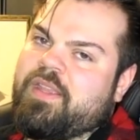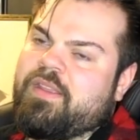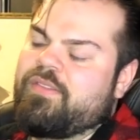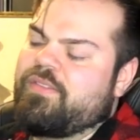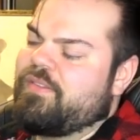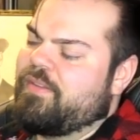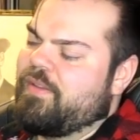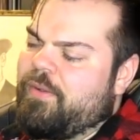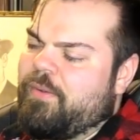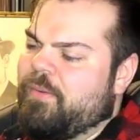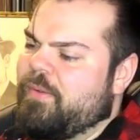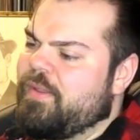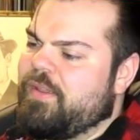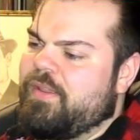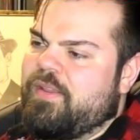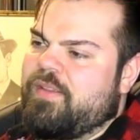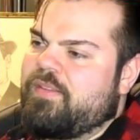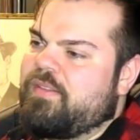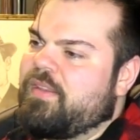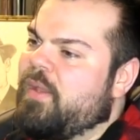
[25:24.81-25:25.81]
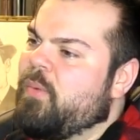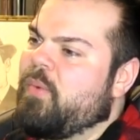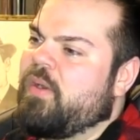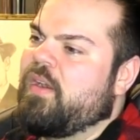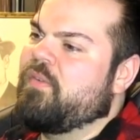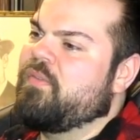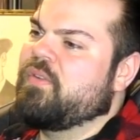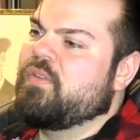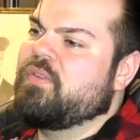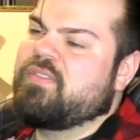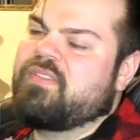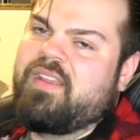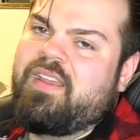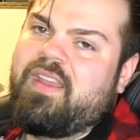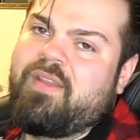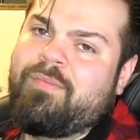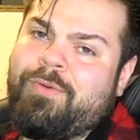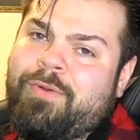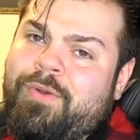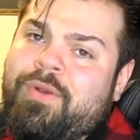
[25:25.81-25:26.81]
So say whatever you say.
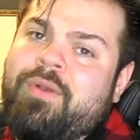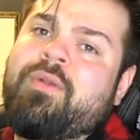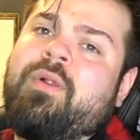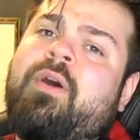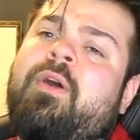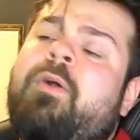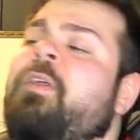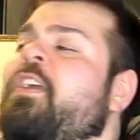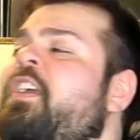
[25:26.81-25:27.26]
I've heard it all.